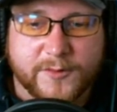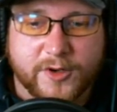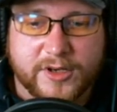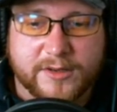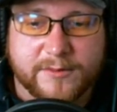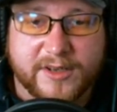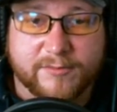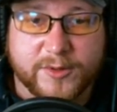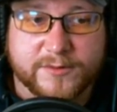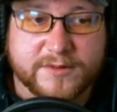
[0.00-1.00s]
Great, now we
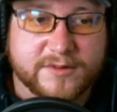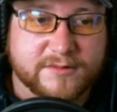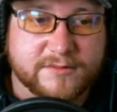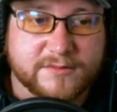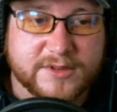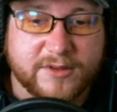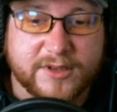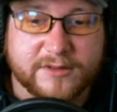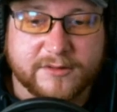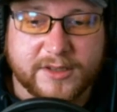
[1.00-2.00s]
have boots. Let's go
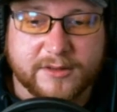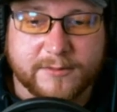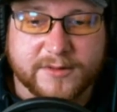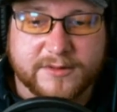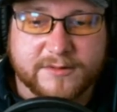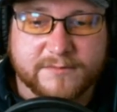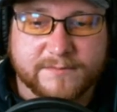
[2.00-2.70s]
ahead and do the other ones.